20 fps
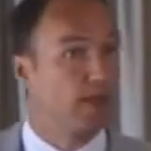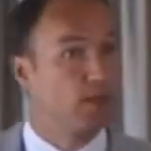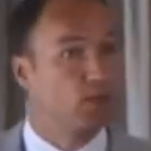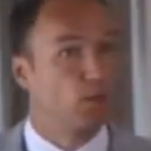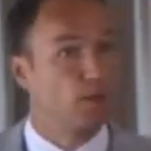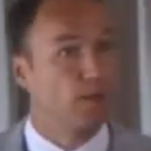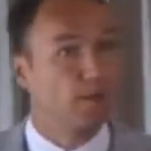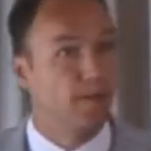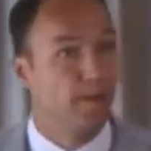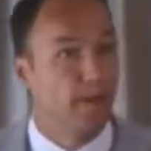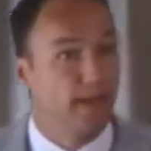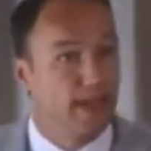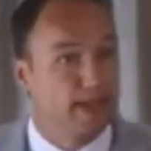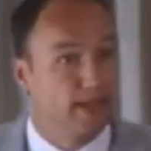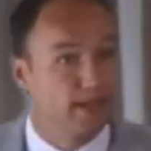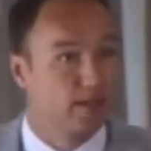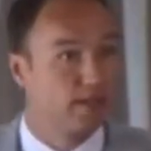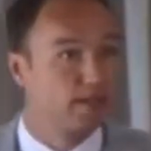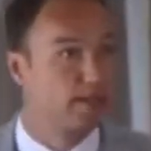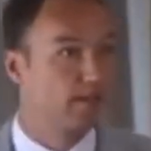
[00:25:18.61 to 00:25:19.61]
And we
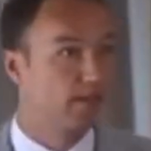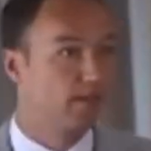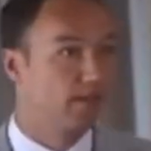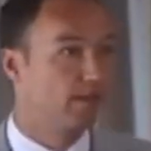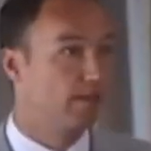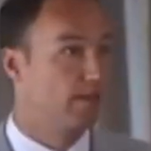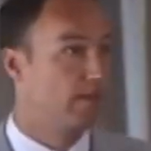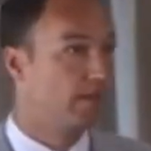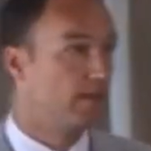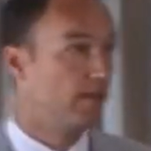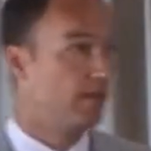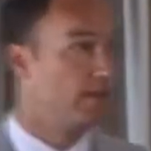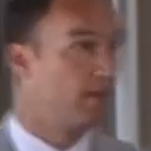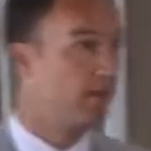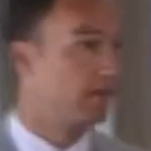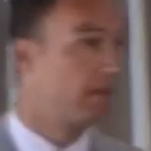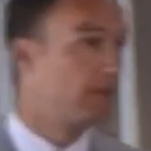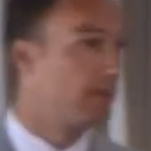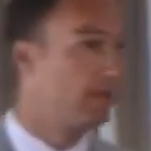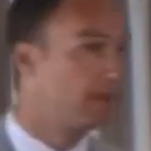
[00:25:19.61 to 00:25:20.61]
make
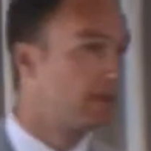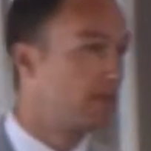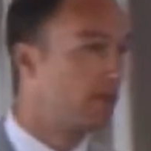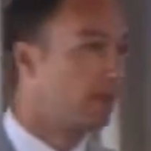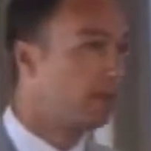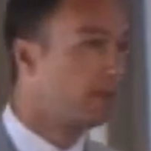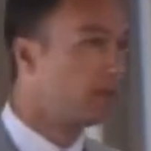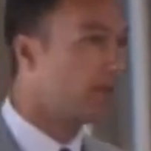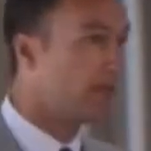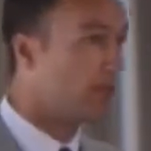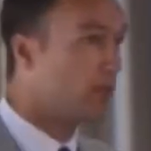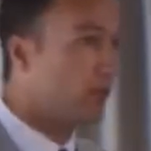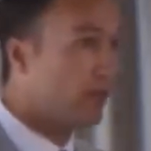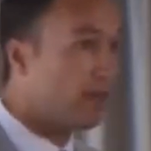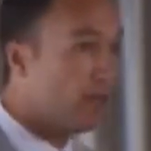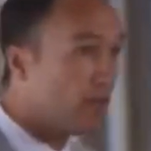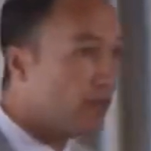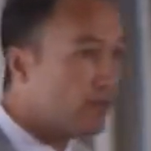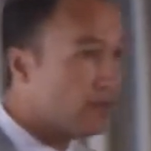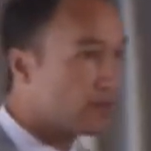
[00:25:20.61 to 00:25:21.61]
the stipulation.
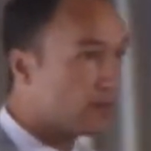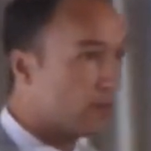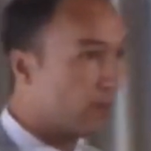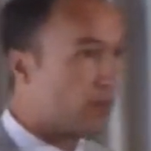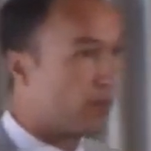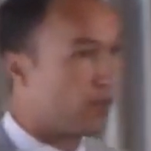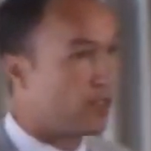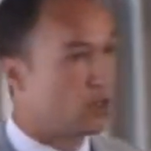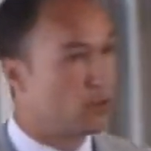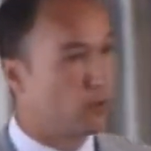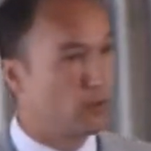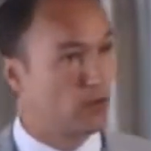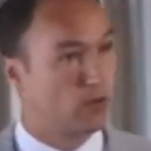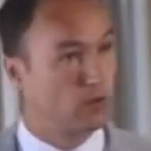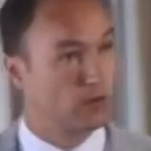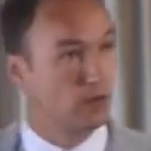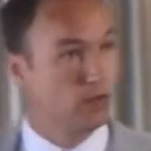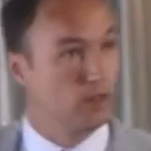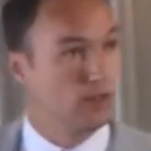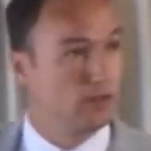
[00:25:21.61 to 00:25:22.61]
Without this stipulation, we
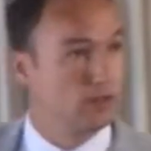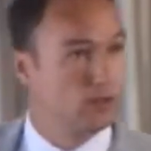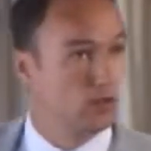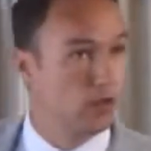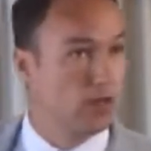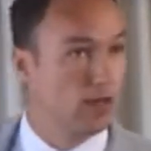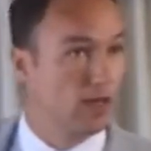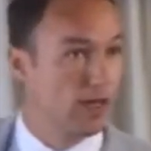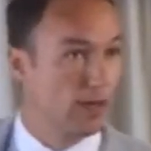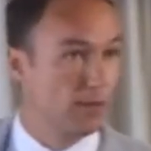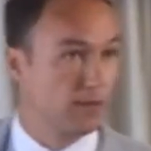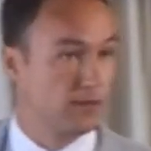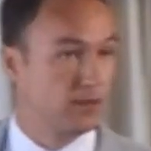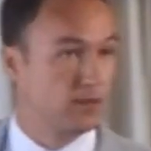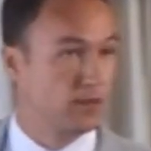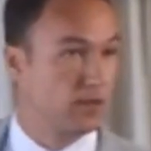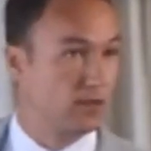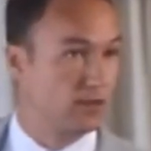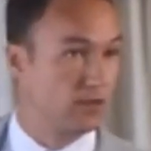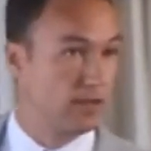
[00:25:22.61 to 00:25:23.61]
could not draw up
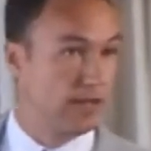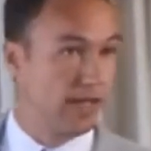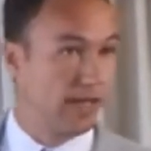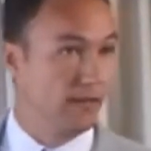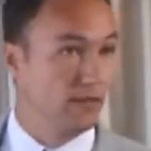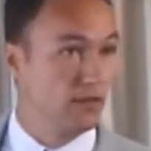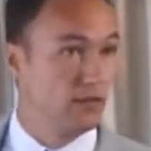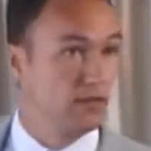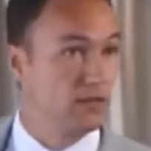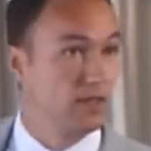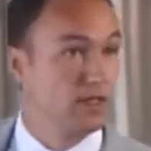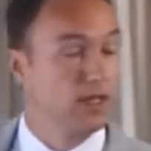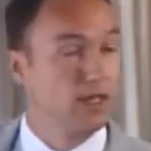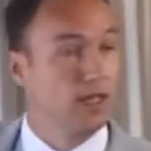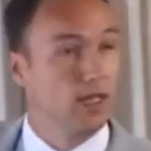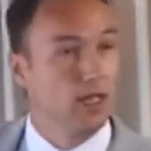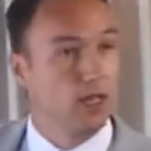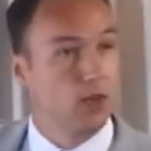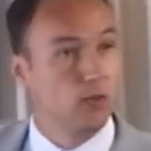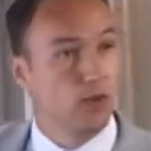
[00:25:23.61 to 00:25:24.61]
these whole graphs.
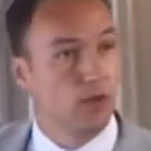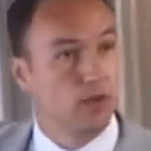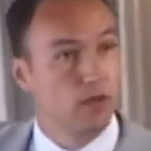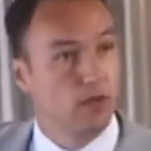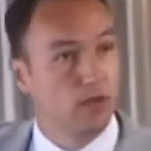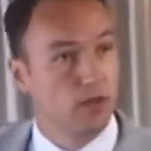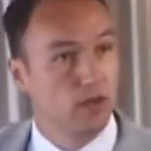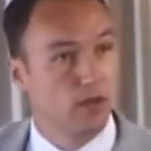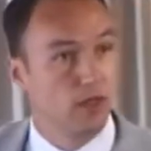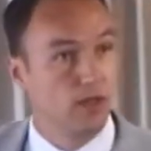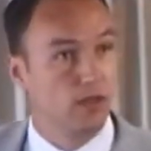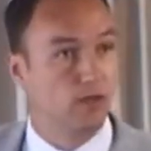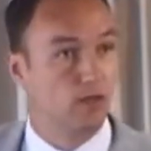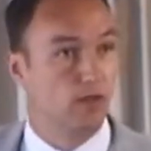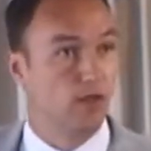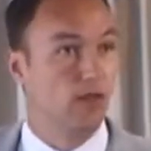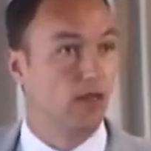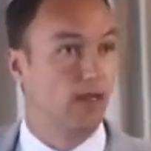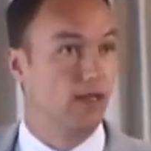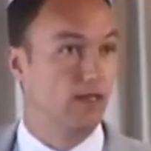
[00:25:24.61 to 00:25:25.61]
We could not
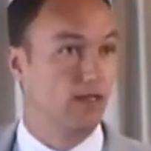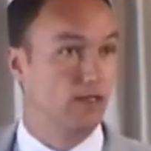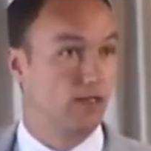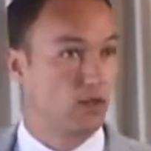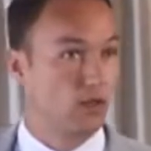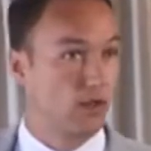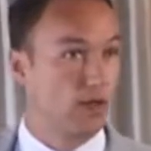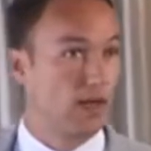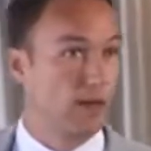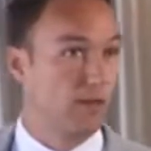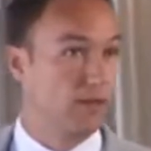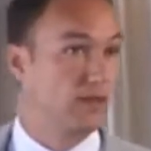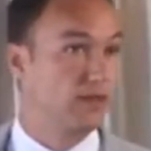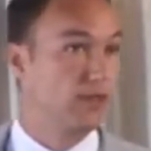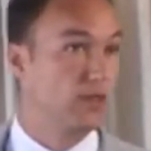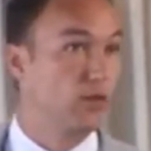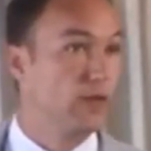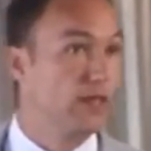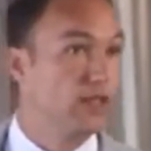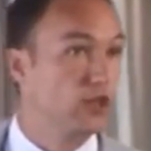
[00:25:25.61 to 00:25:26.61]
draw up
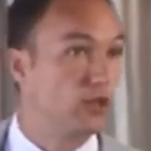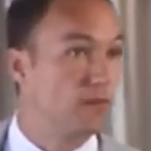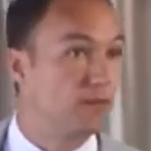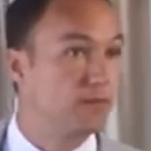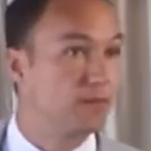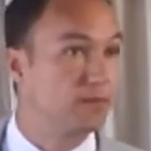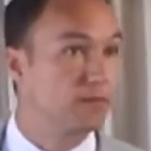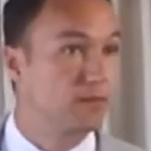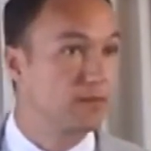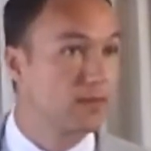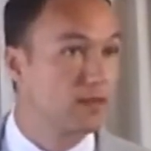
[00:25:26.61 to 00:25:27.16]
this equation.